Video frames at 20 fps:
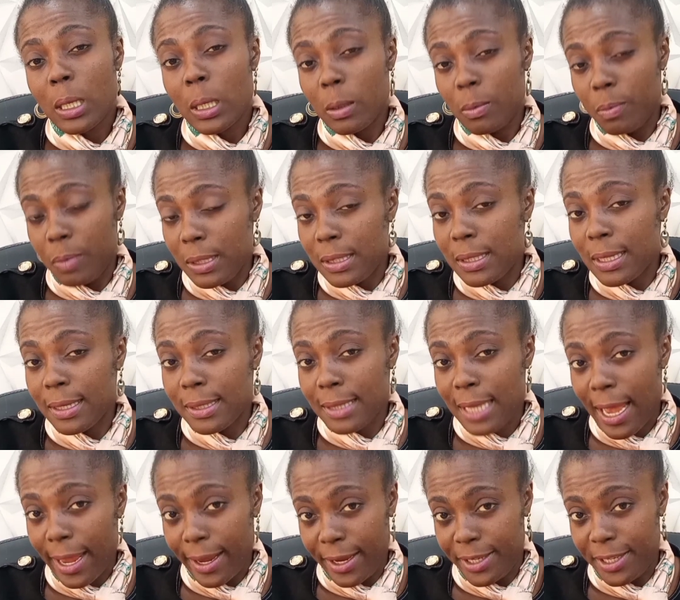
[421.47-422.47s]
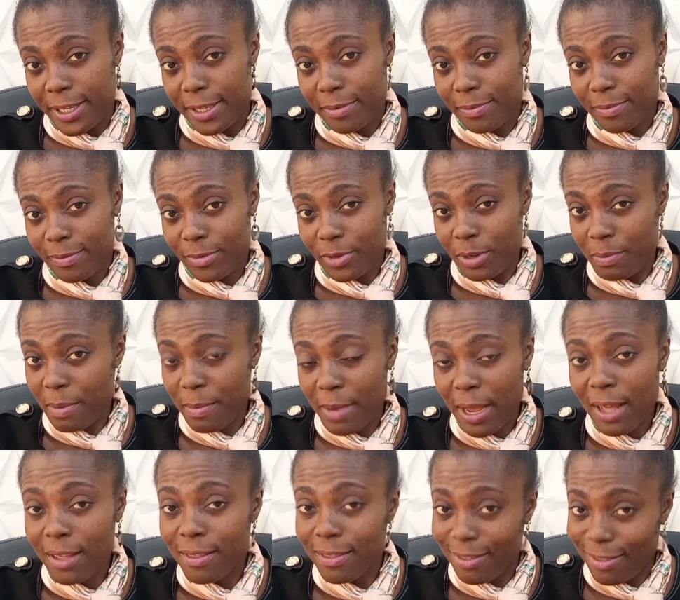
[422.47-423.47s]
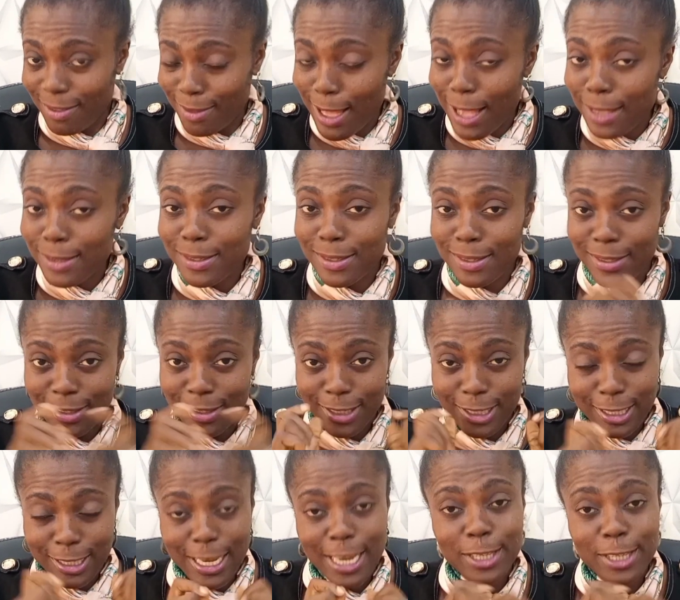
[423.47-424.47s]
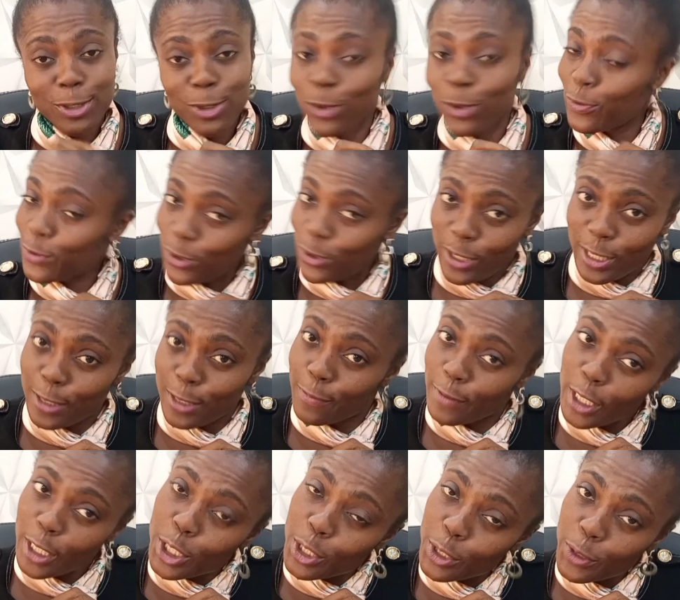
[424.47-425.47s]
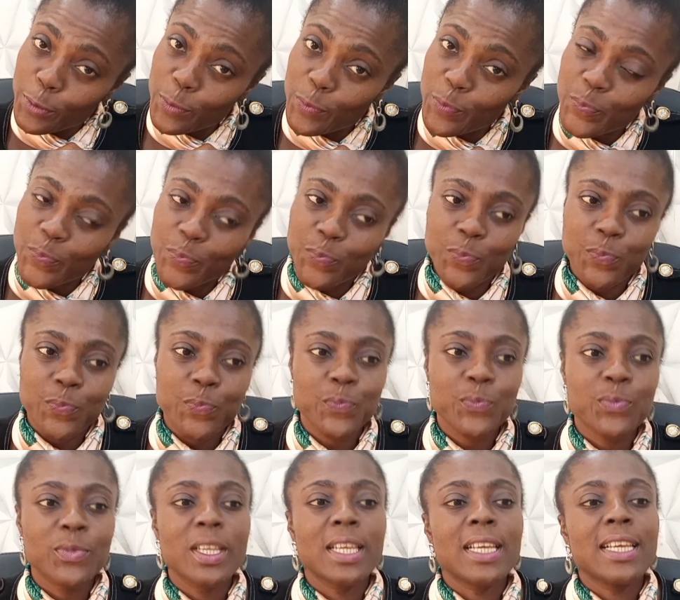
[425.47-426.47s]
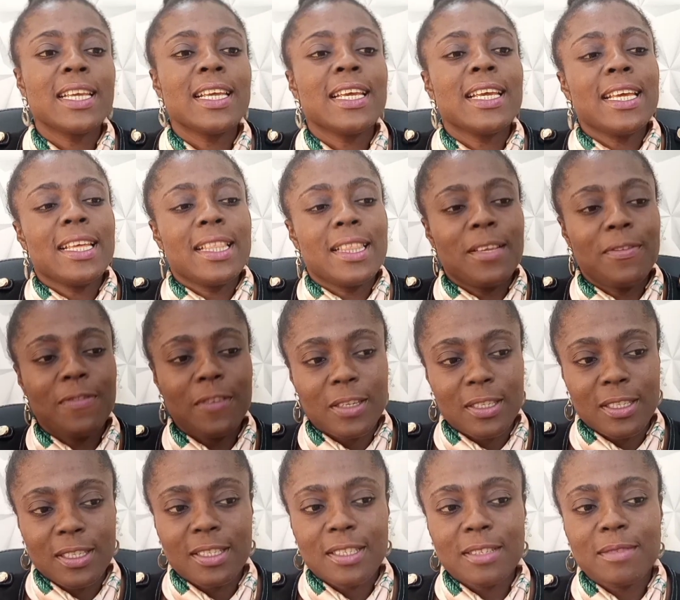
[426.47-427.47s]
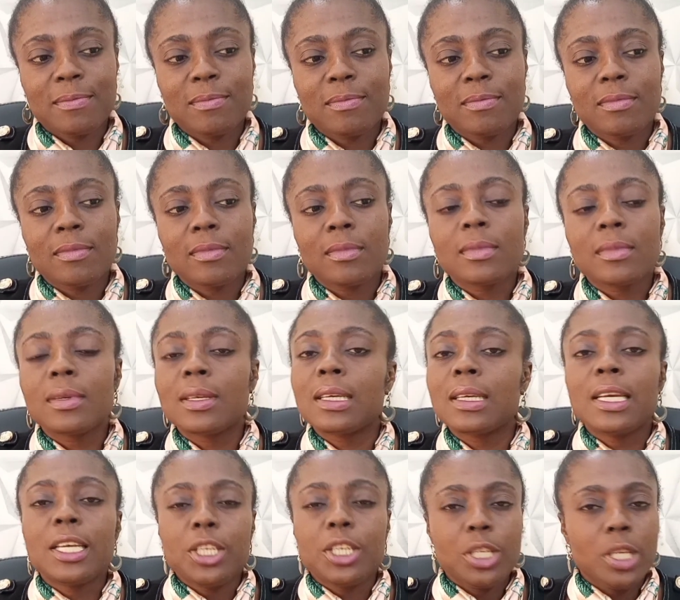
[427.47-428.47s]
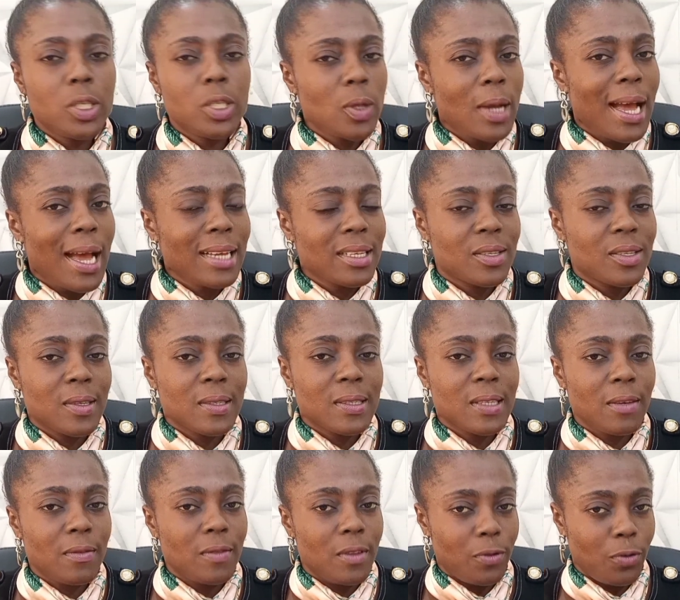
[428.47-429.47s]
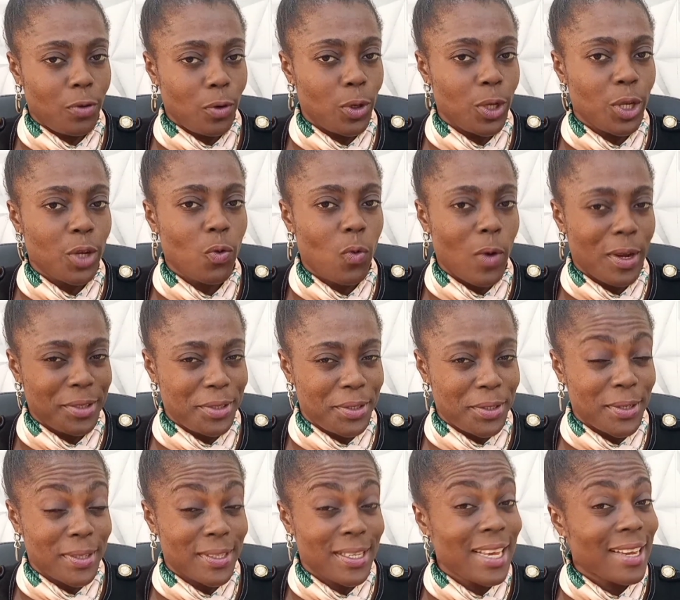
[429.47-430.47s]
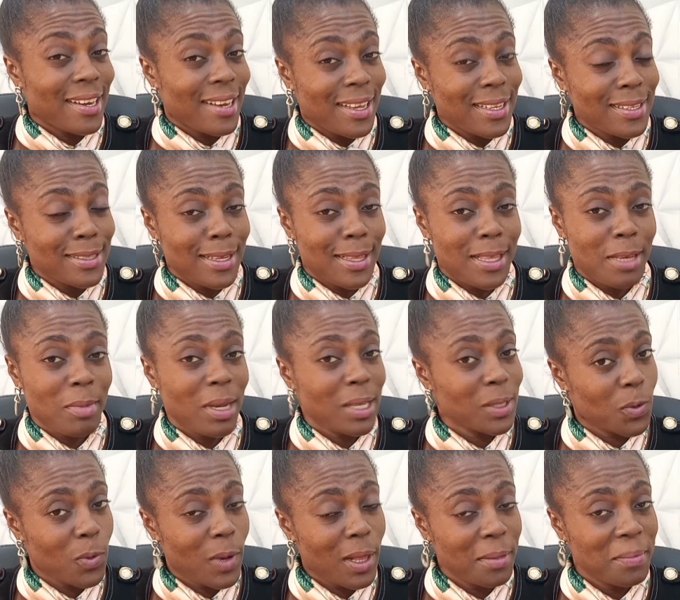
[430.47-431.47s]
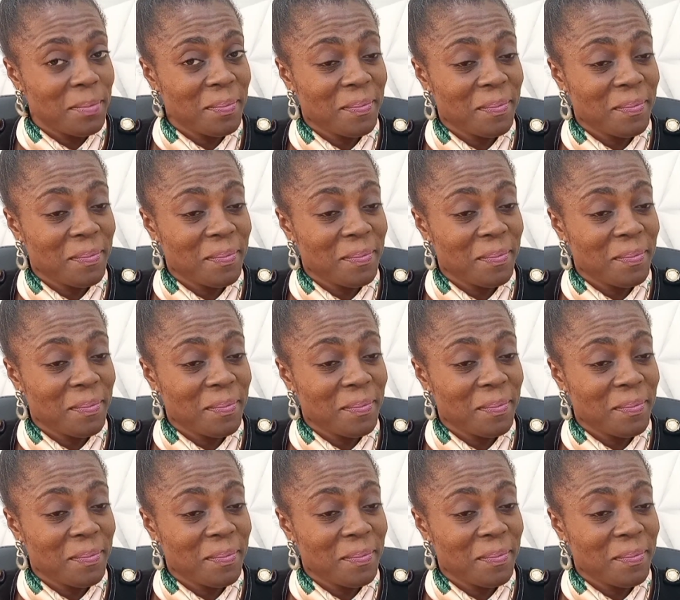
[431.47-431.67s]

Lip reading: a business idea. Remember, that's the title of today's video. The first, you need to ask yourself the following questions and answer them as well.